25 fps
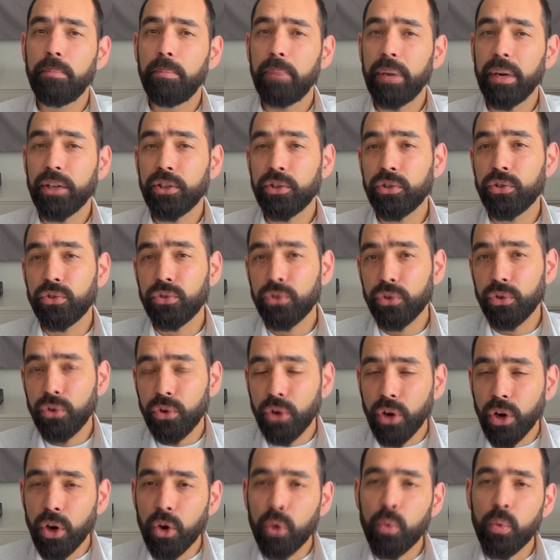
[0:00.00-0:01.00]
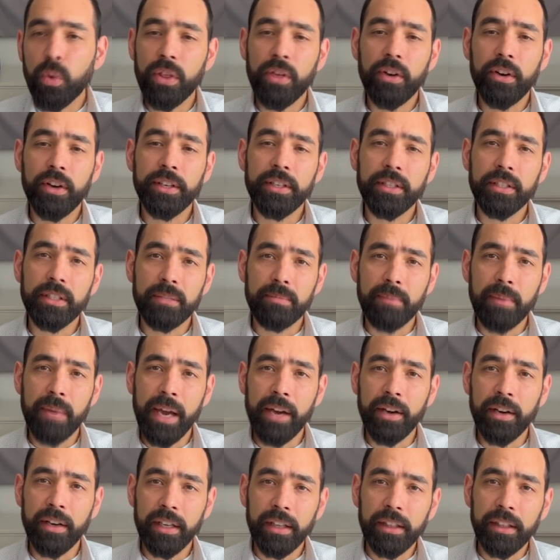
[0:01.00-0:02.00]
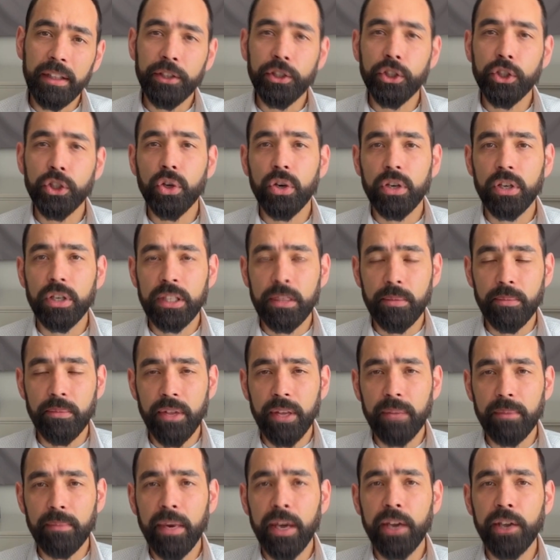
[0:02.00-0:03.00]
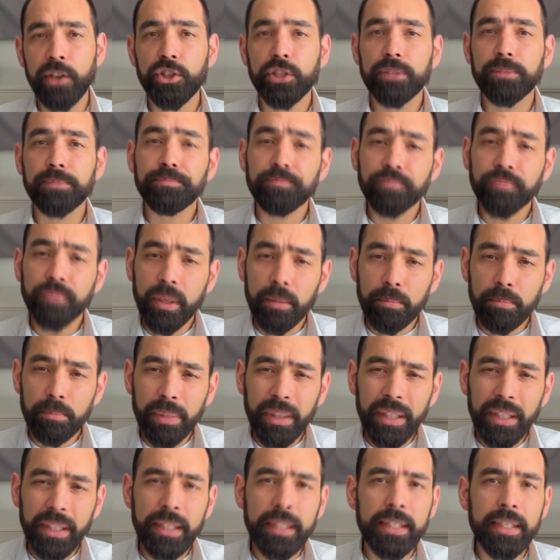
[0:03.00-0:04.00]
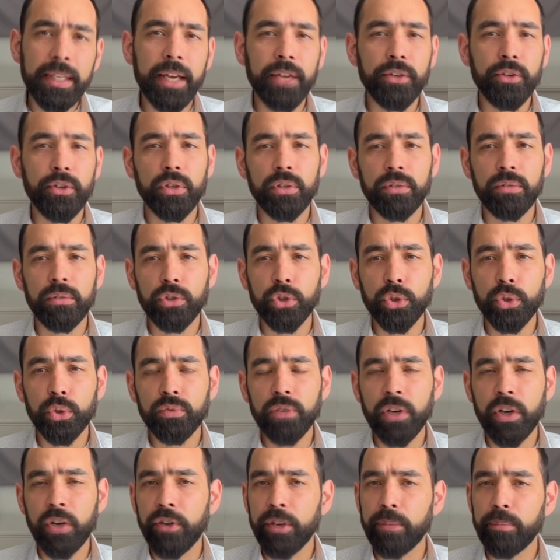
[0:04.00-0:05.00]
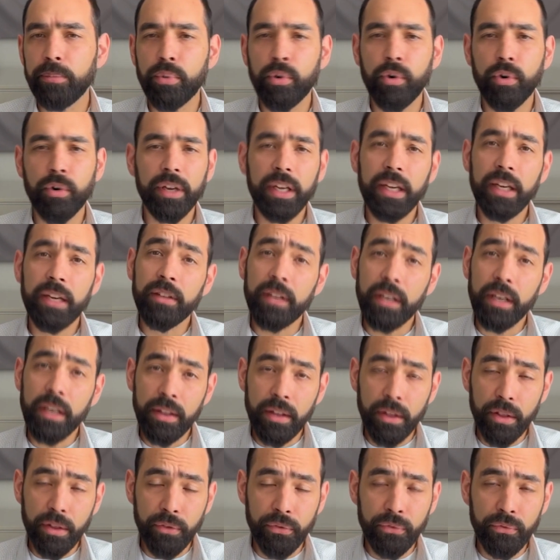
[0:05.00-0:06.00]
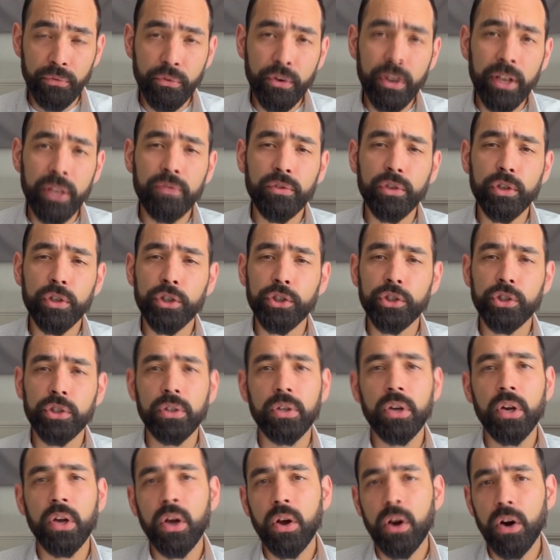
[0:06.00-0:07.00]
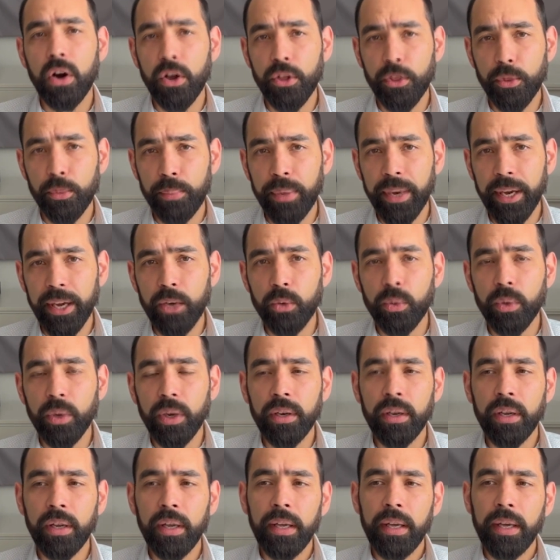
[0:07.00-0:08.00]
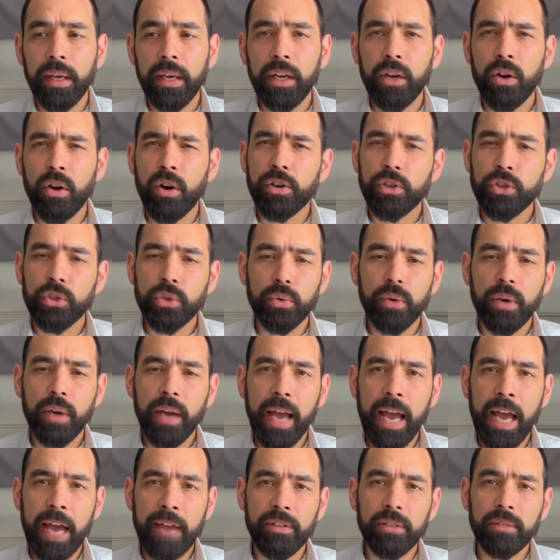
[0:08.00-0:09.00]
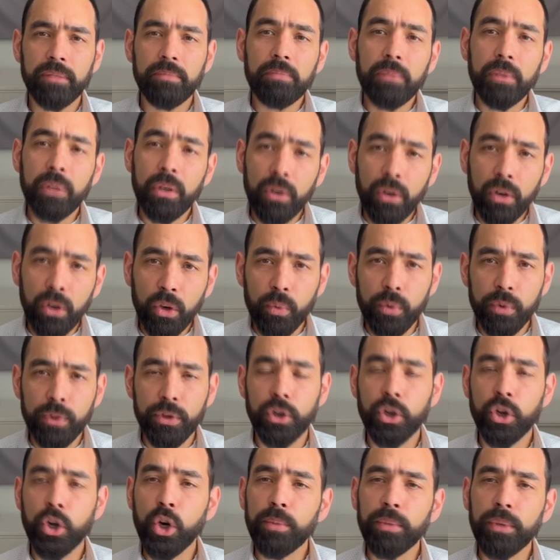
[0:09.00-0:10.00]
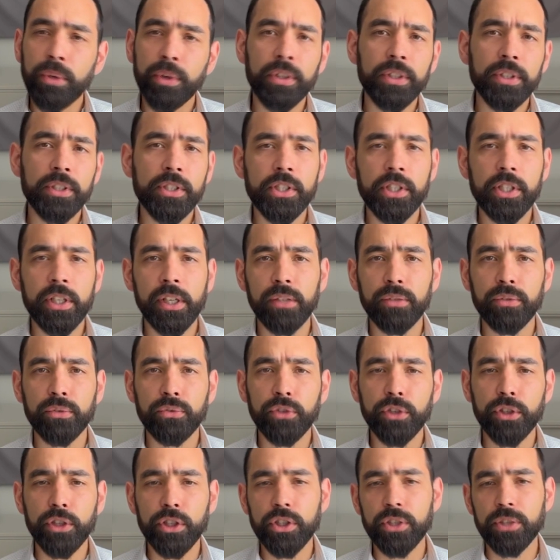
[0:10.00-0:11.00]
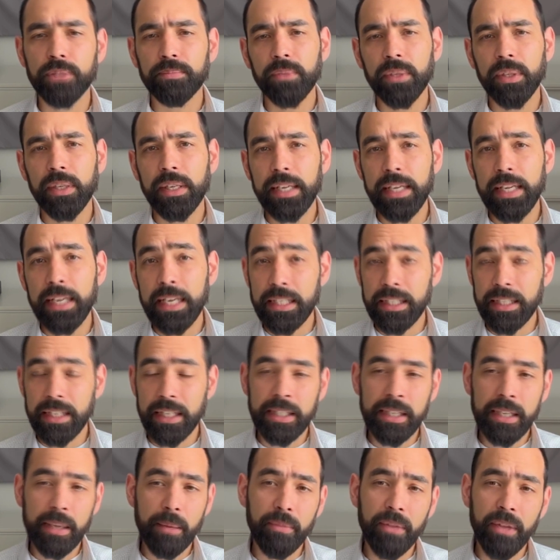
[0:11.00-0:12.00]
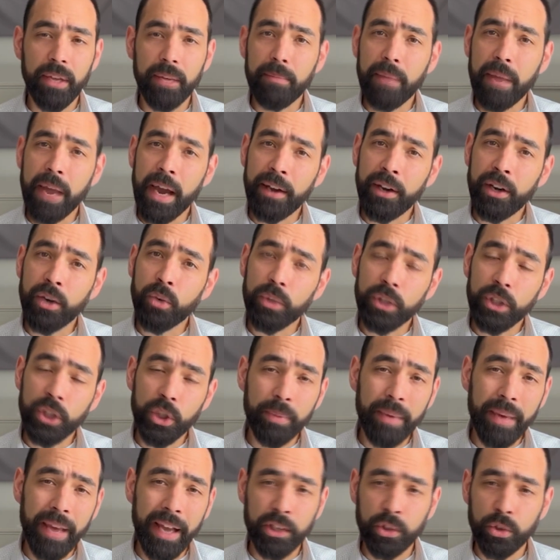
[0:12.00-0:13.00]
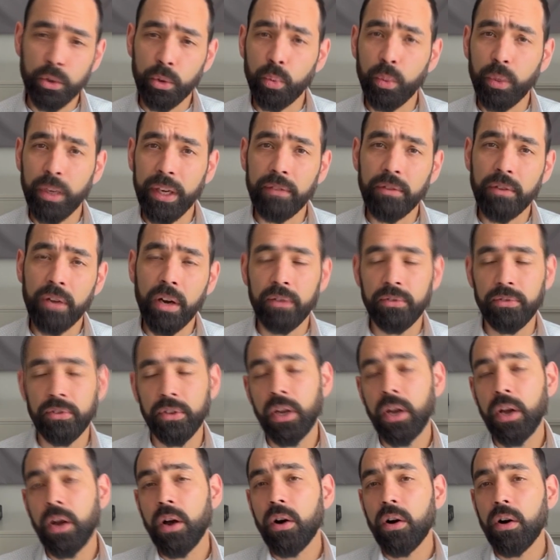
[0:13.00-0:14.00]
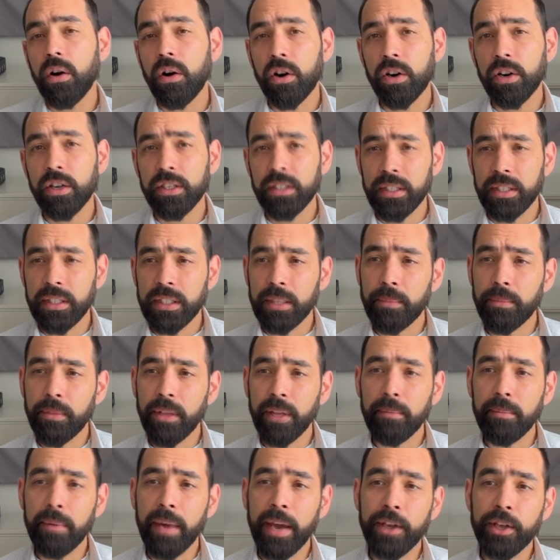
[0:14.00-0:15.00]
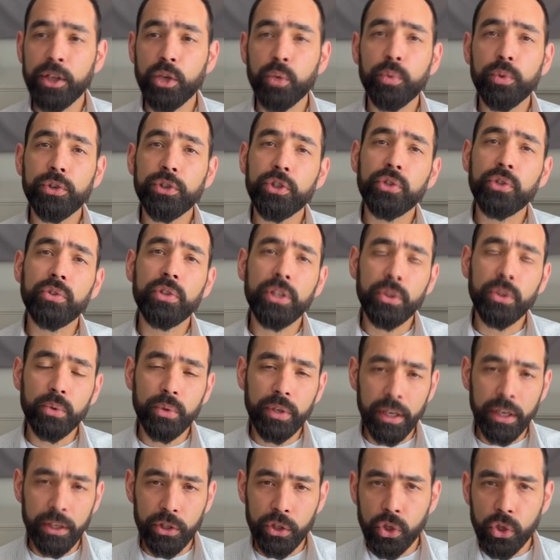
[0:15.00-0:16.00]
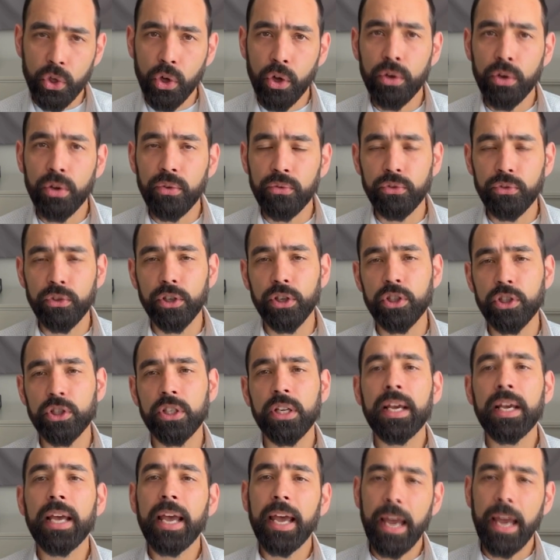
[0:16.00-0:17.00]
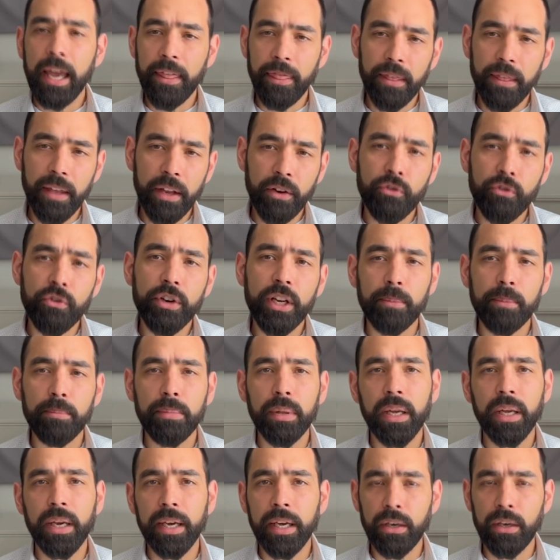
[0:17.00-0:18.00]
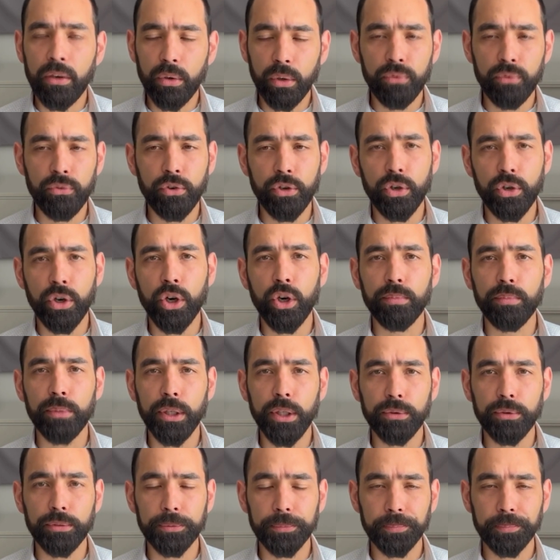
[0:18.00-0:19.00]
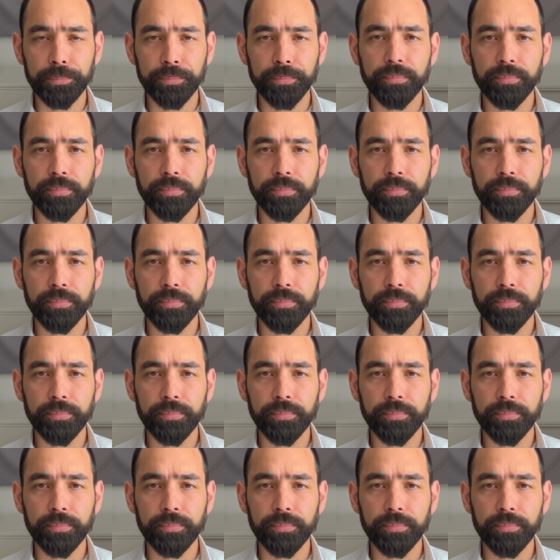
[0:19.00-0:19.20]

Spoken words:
But to know whether it is a minor glitch or something major, please get your Schufa report, either the free version or the paid one, in order to have a look with your home loan consultant first. Is this something minor, which banks will waive off, or is this something major, which you need to get sorted first and then reapply and look for a home loan?